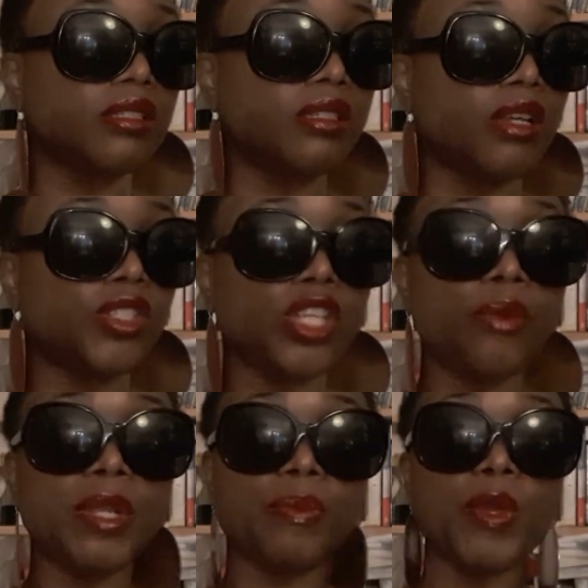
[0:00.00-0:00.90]
you know,
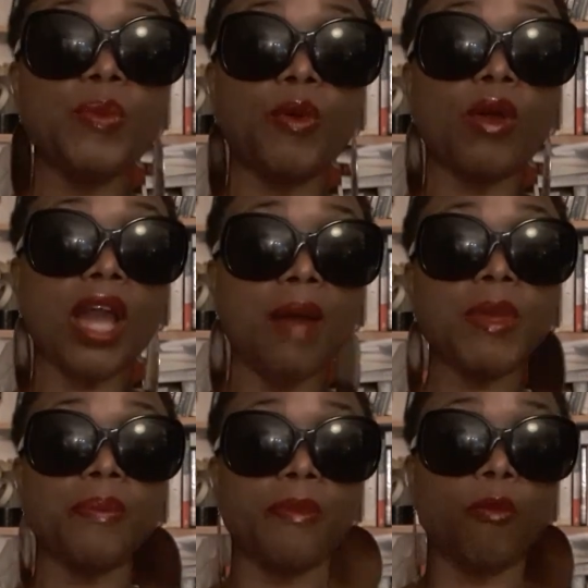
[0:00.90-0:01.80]
so many
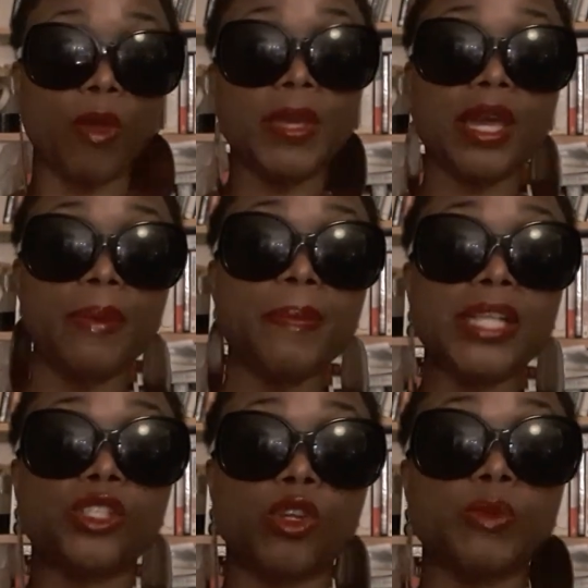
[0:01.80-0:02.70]
women coming
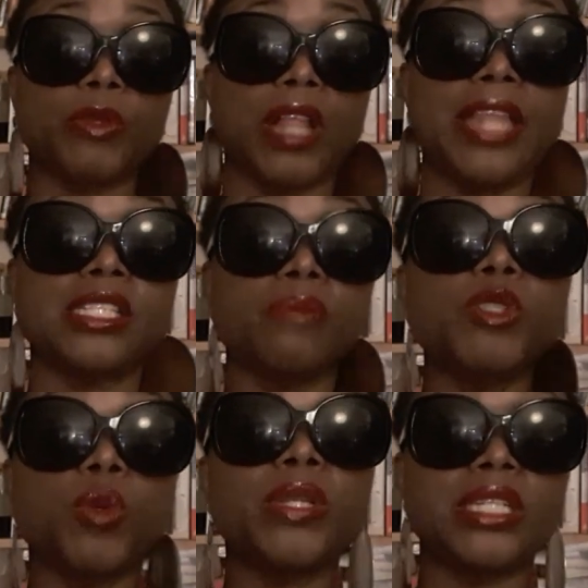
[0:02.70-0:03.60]
back to the hospital and
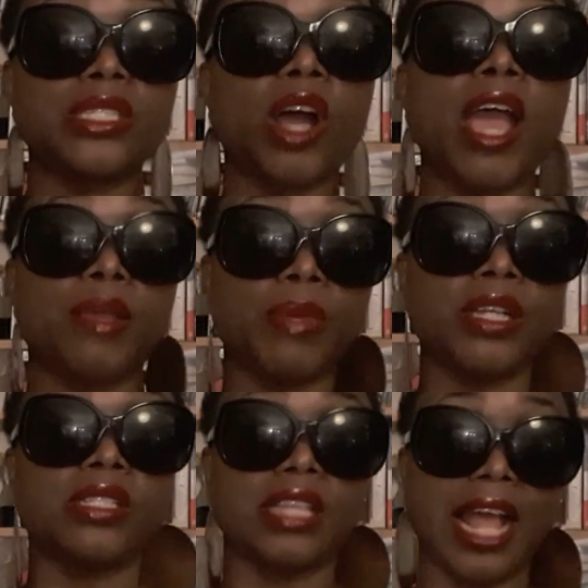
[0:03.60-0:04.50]
subsequently dying
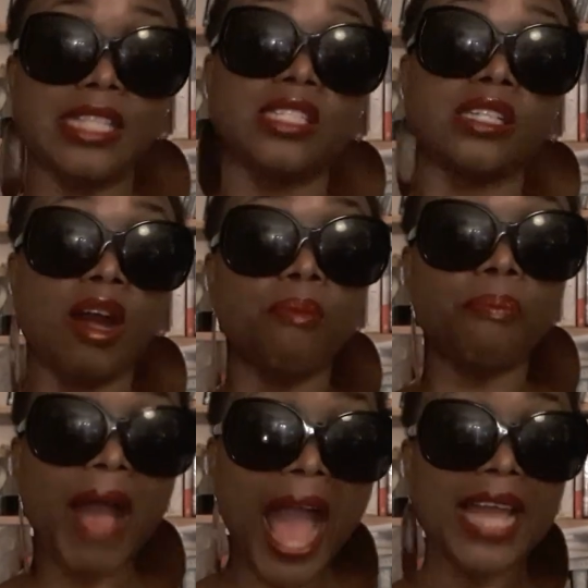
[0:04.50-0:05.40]
because the cancer had come
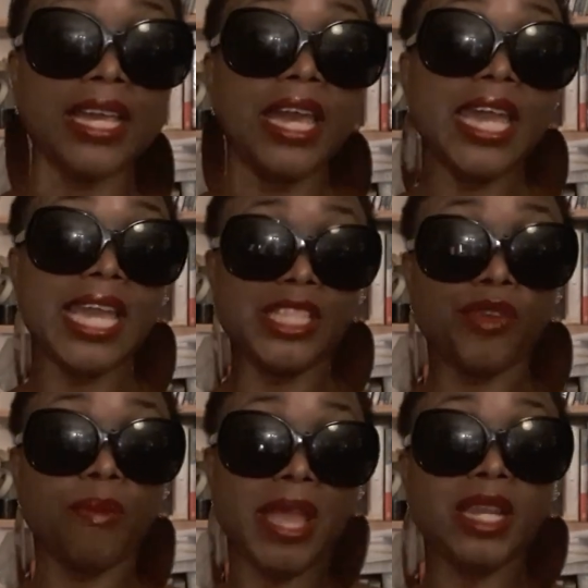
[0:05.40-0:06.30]
back in
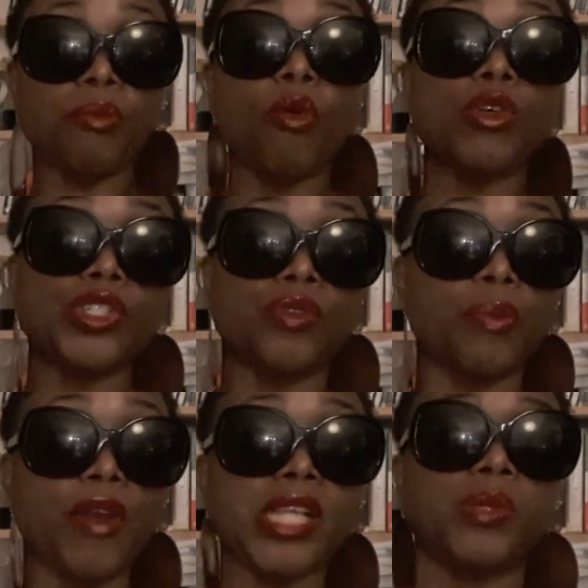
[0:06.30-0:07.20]
the remaining portion of the
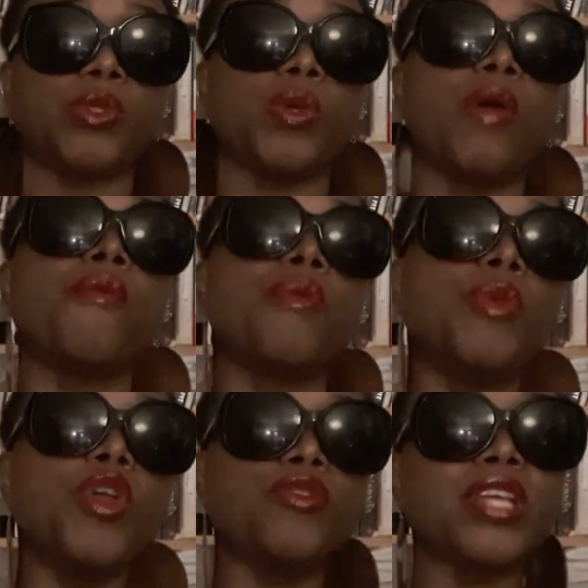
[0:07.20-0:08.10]
breasts which weren't
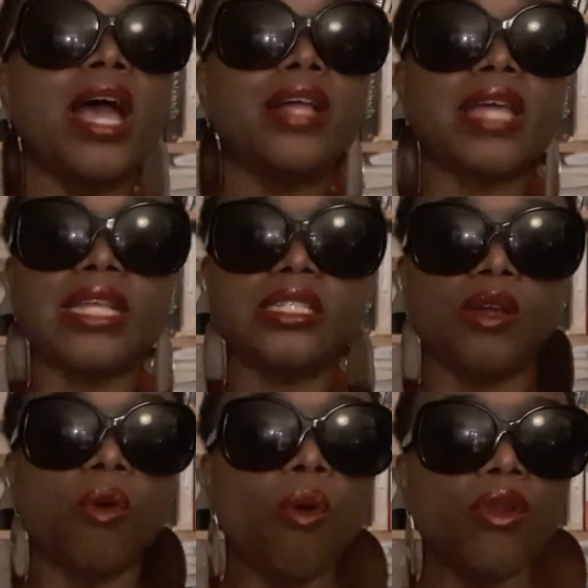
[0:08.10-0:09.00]
removed, that, you
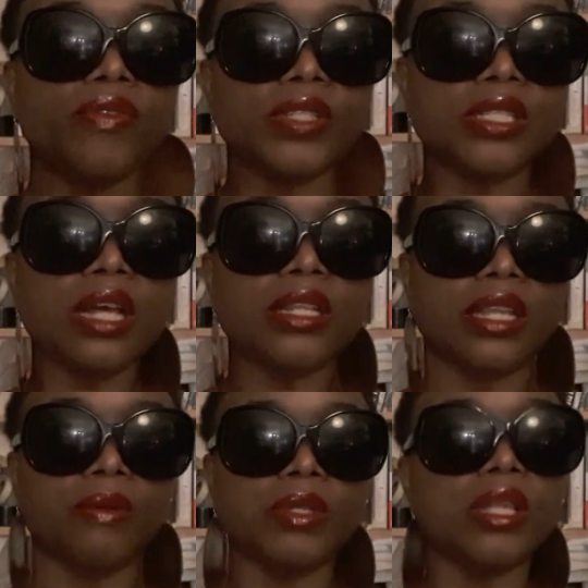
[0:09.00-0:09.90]
know, all of a sudden
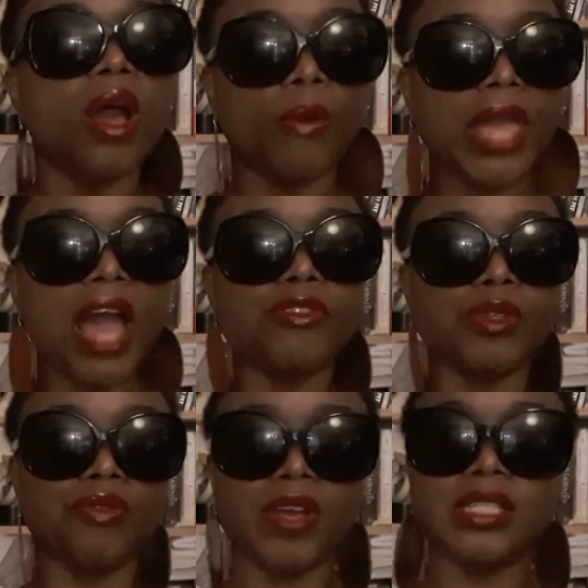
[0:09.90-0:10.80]
it was, we have
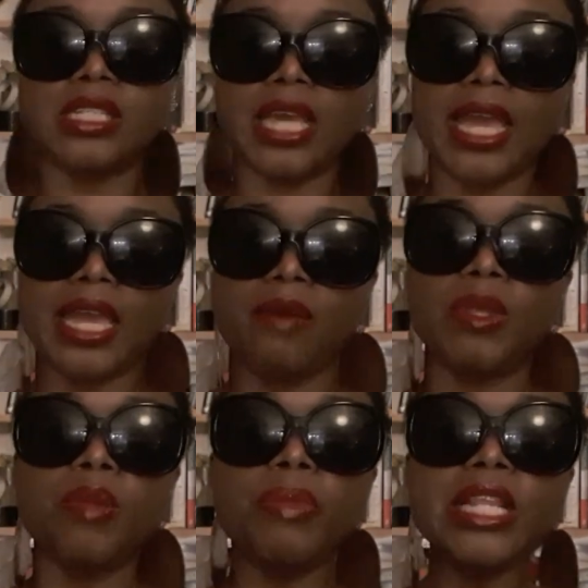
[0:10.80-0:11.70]
to investigate him.
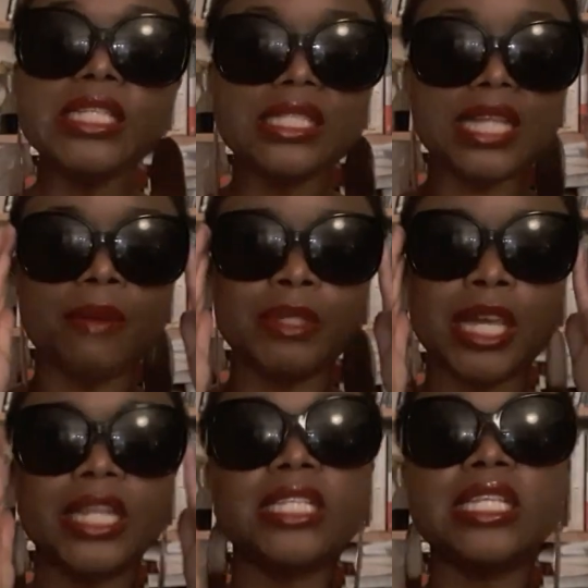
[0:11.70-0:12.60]
And the police stepped
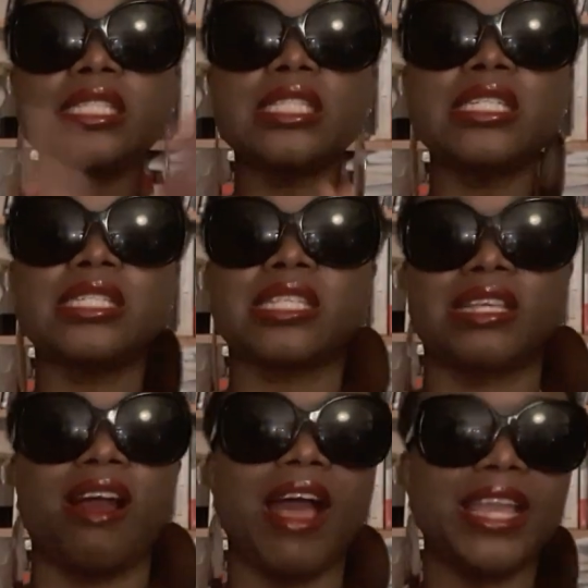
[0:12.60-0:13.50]
in, and this
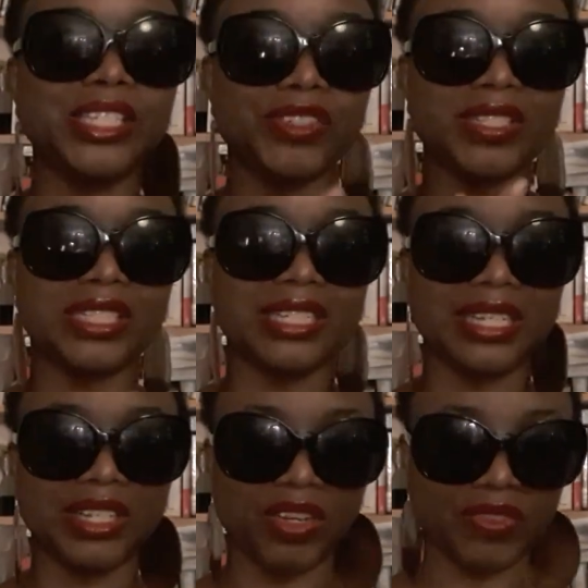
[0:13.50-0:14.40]
DCI,
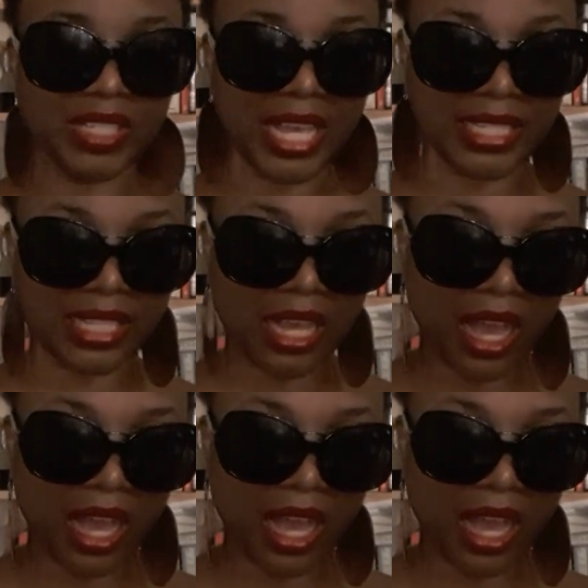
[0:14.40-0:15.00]
interestingly enough, says